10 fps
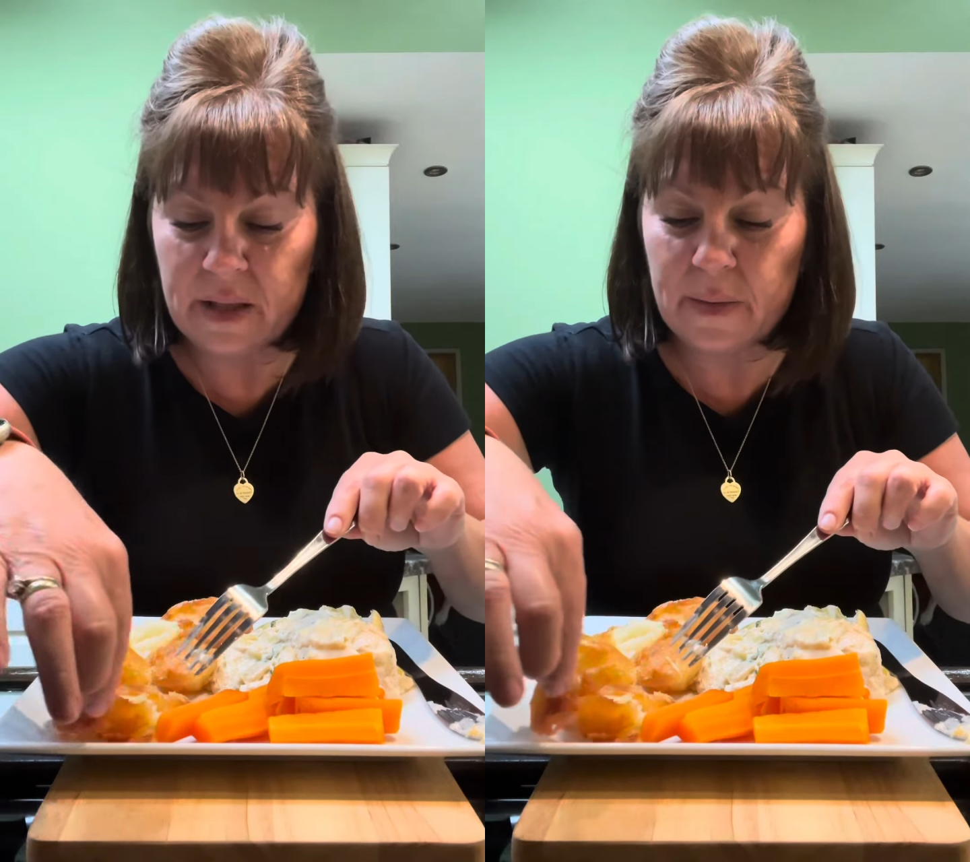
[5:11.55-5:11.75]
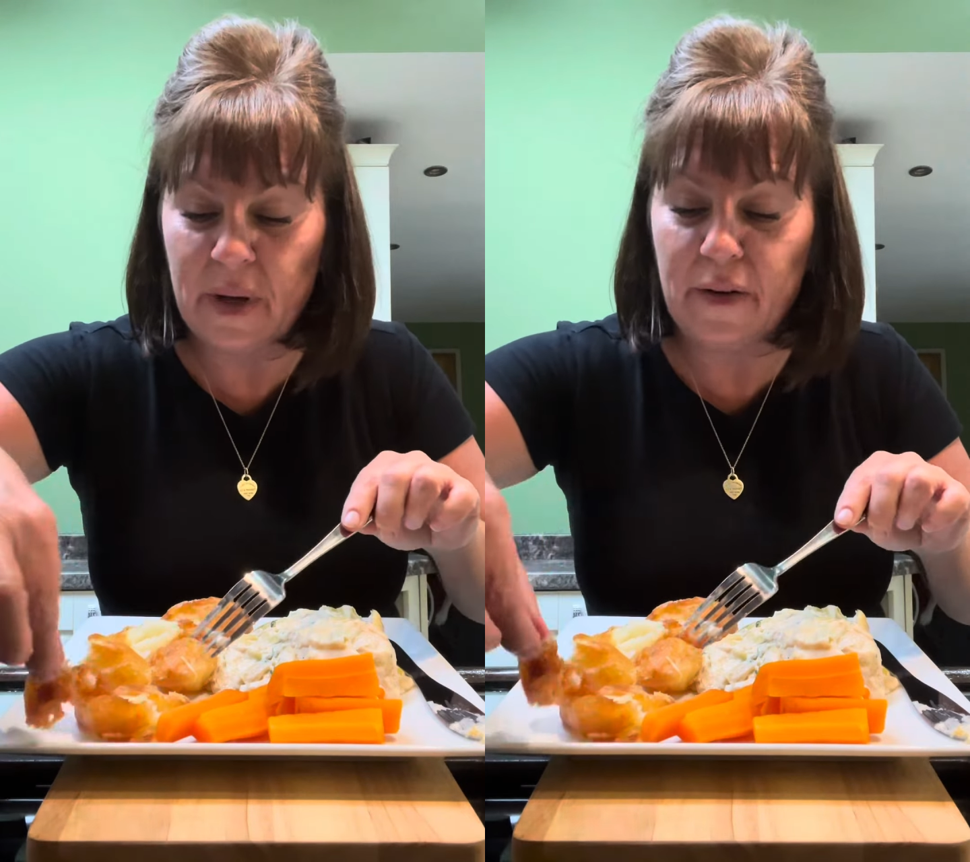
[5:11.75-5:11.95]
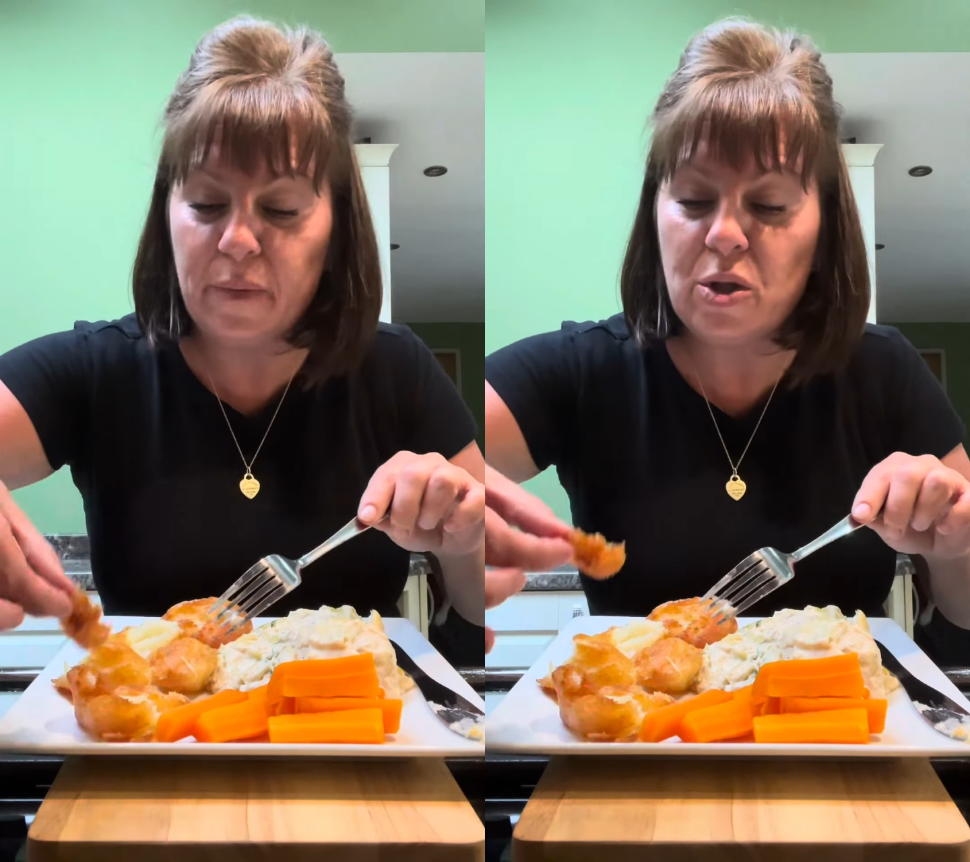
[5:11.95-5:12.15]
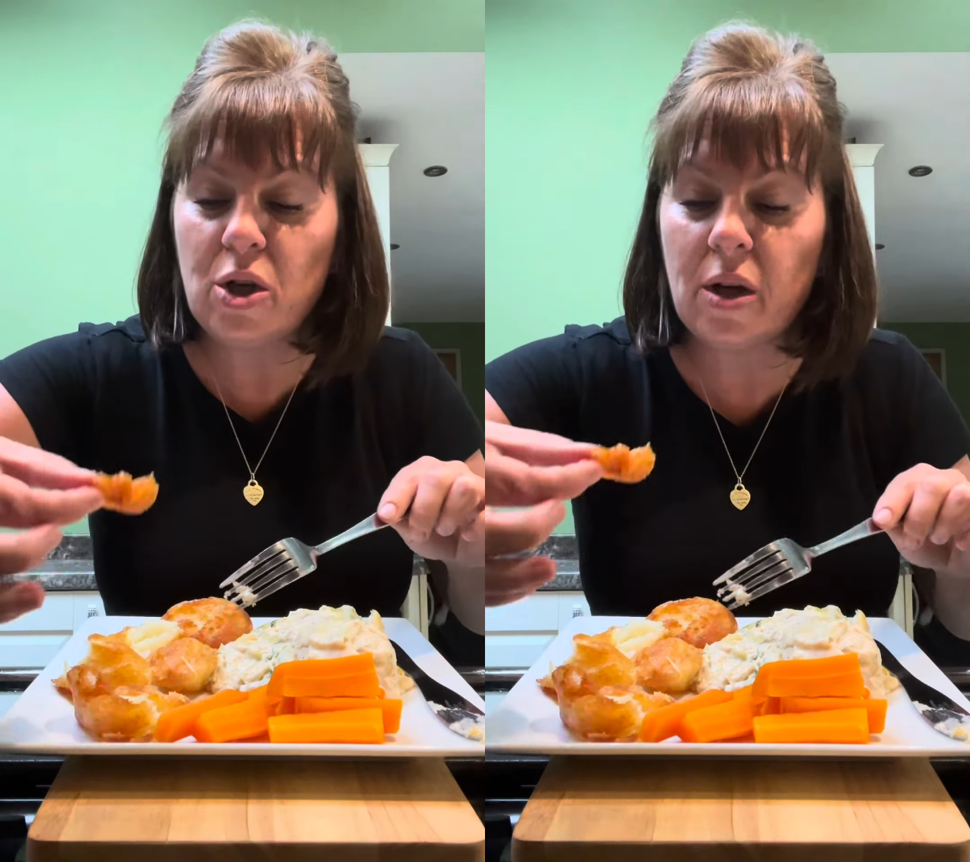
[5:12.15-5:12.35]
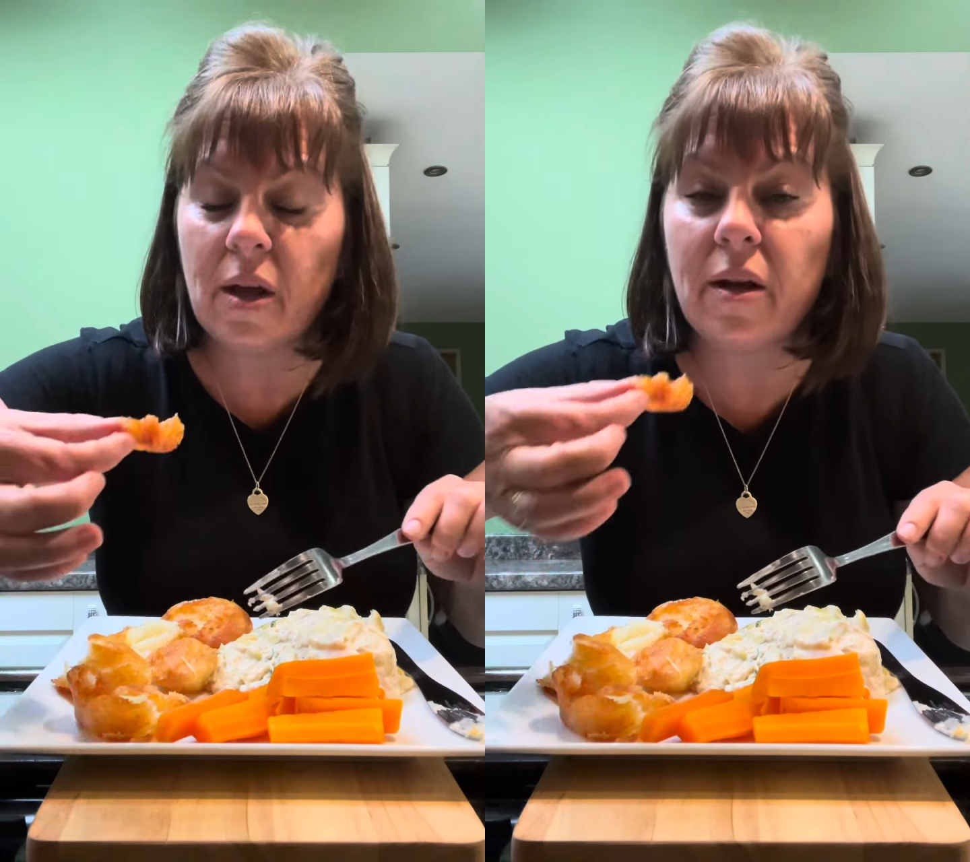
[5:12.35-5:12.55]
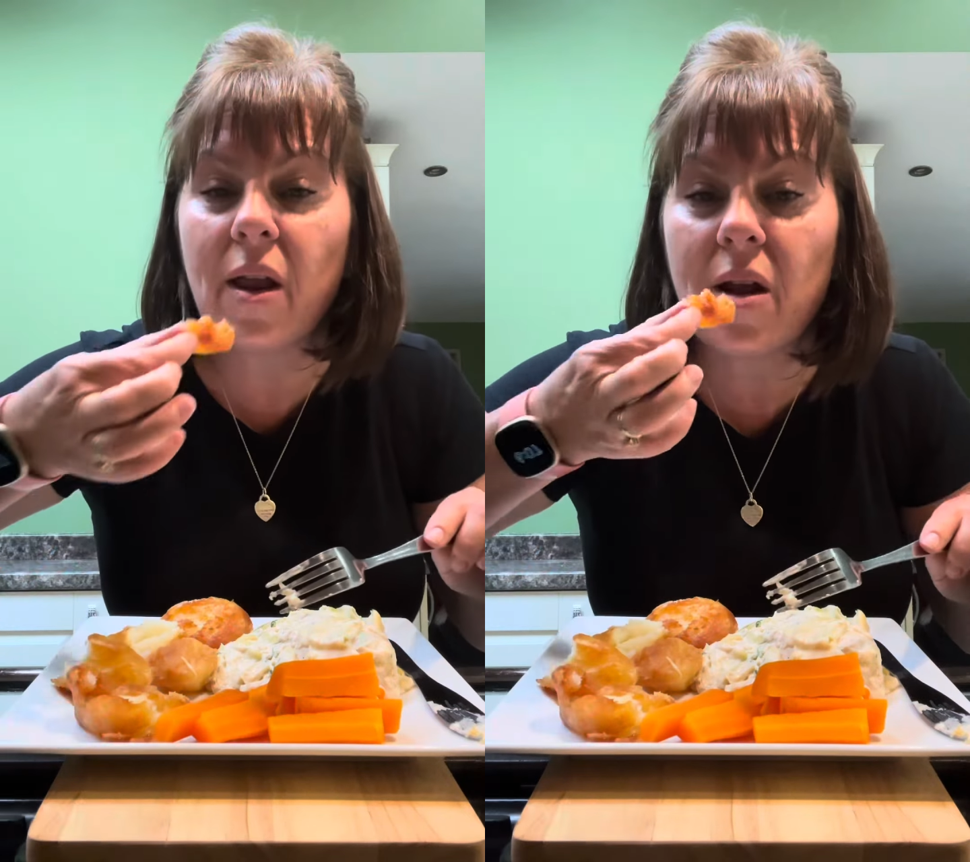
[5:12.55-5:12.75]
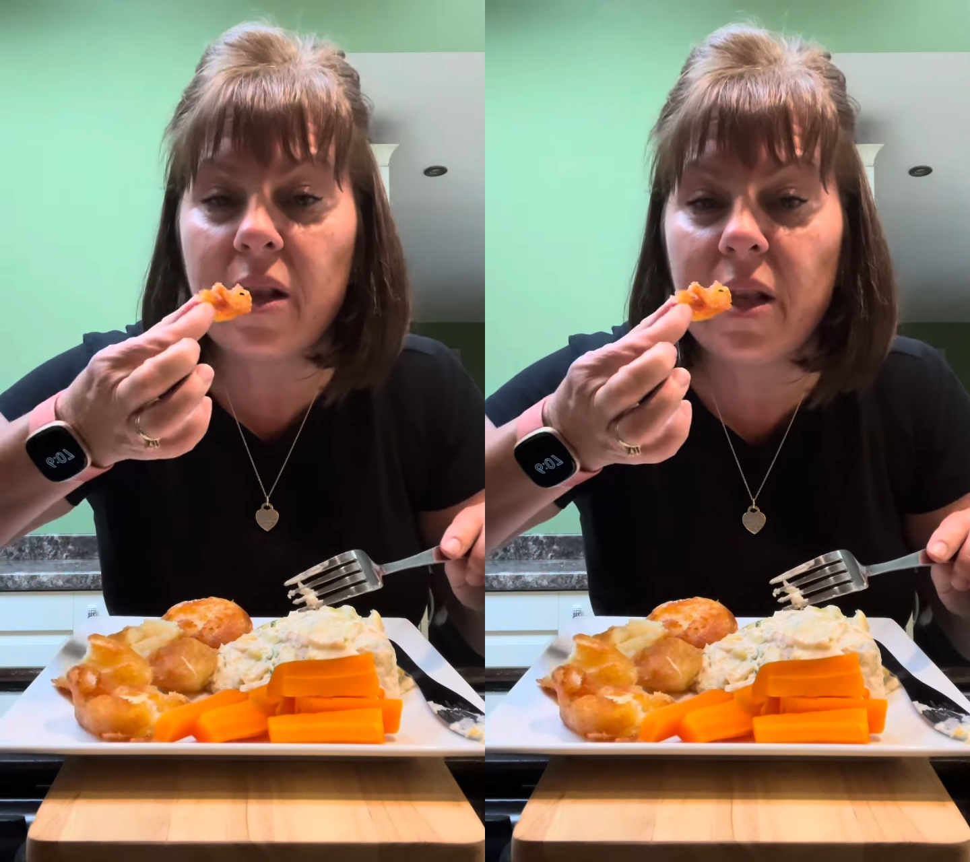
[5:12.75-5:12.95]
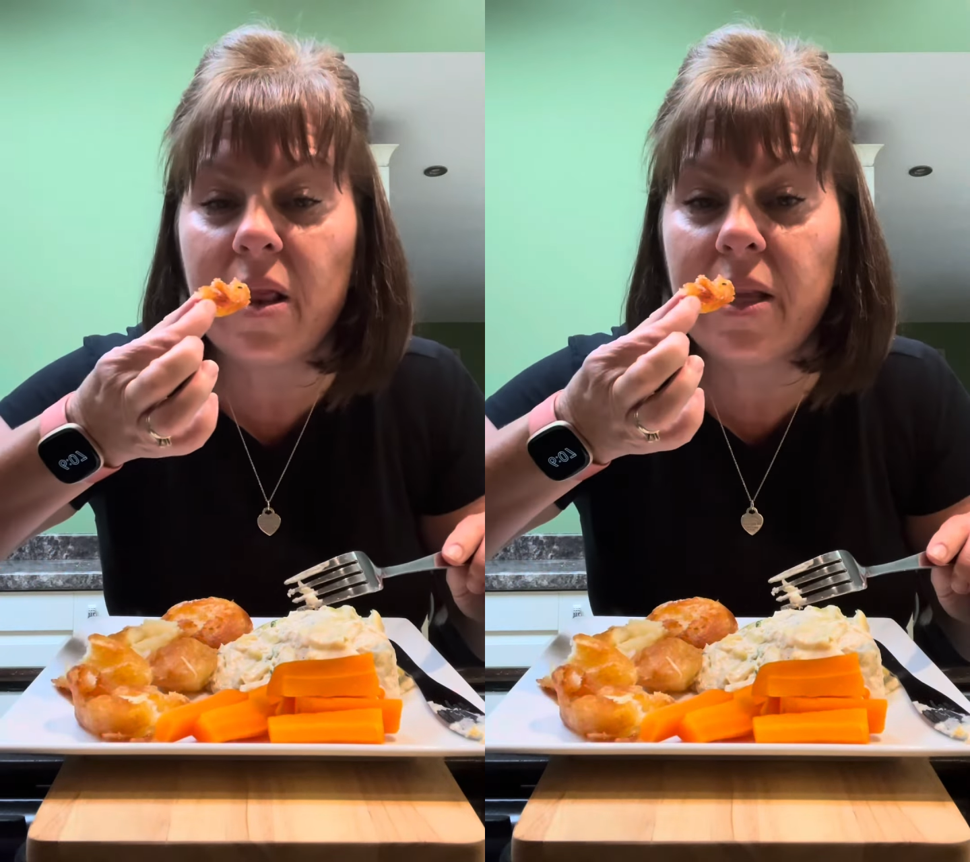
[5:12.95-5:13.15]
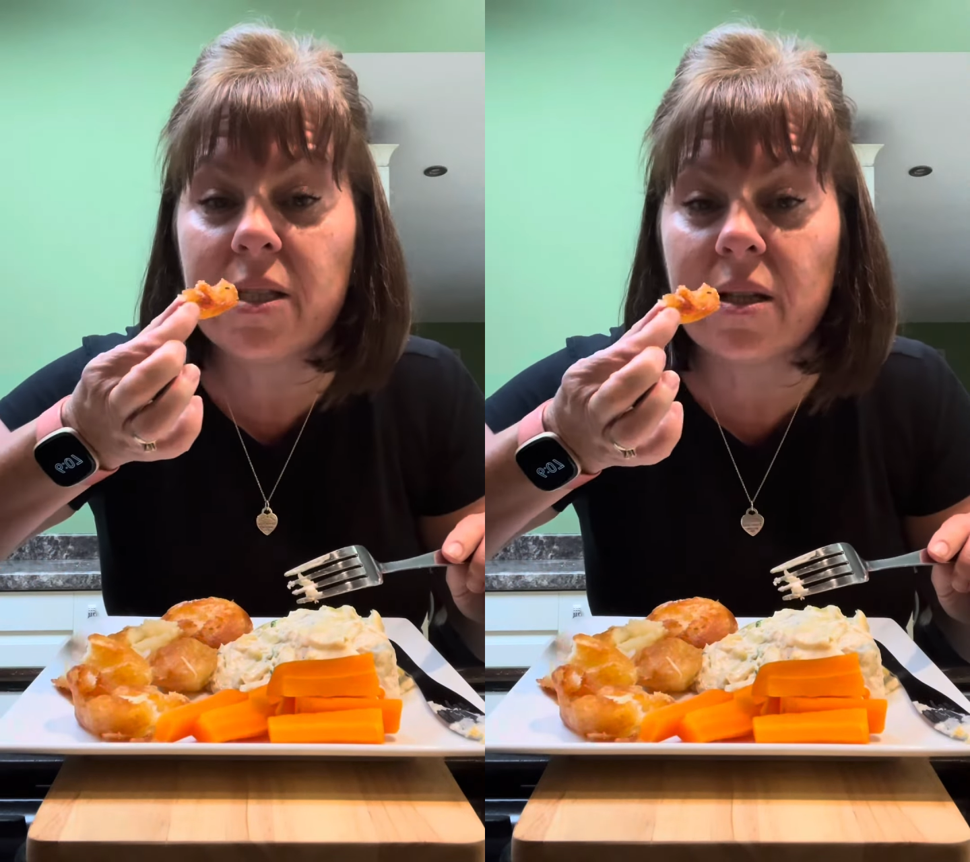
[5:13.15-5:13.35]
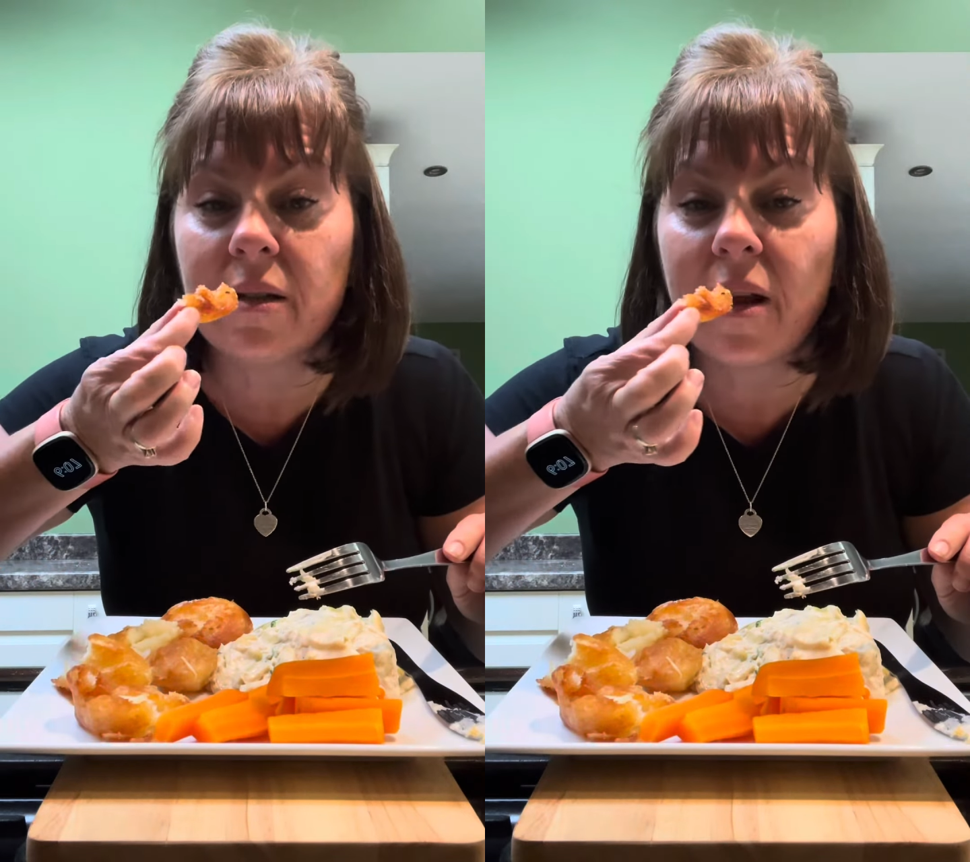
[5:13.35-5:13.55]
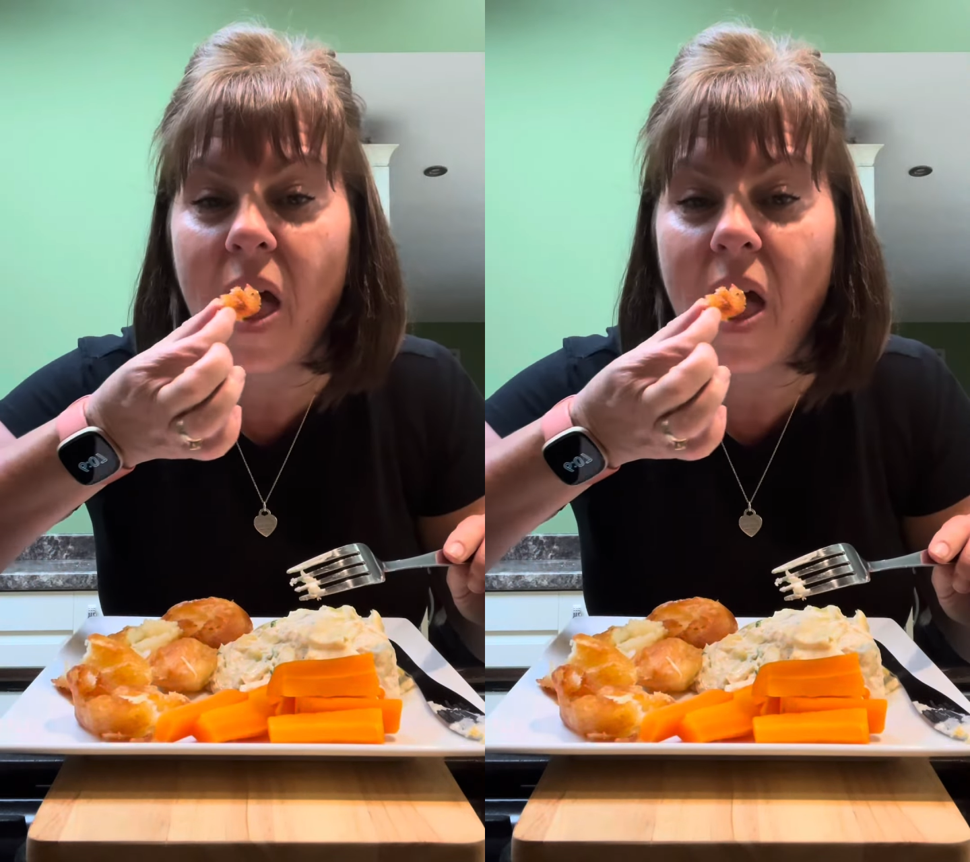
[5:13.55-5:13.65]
smell of my chicken. Listen.